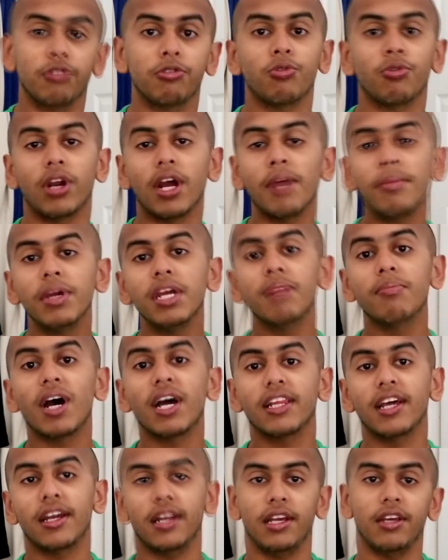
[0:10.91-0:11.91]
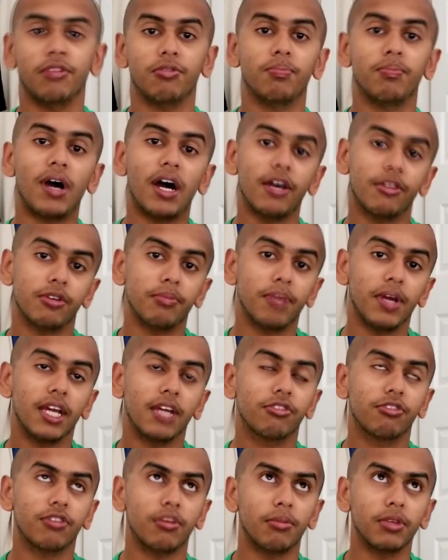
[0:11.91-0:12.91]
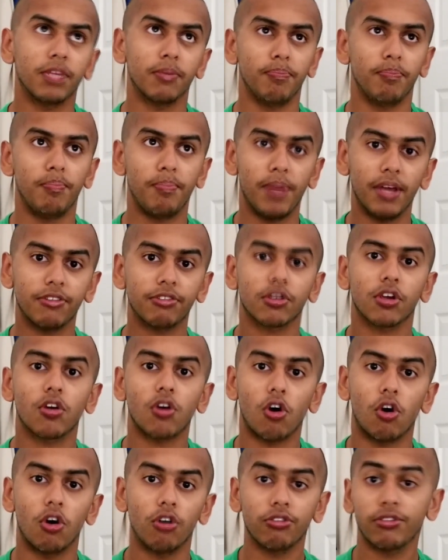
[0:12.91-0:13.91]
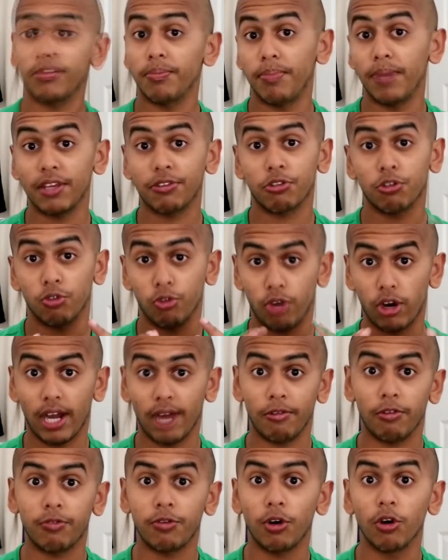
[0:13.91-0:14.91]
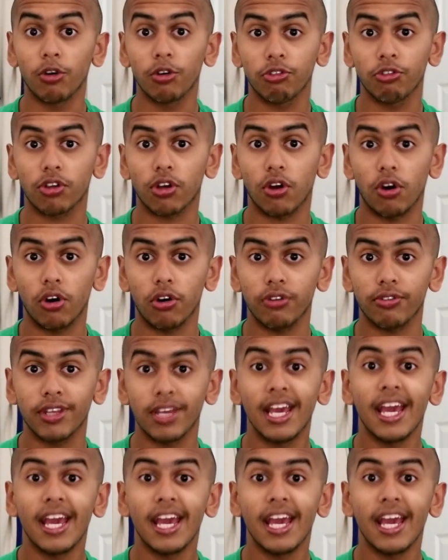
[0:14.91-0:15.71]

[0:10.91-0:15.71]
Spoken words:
What I mean by that is Mazda makes some of the best cars, the best driver-focused cars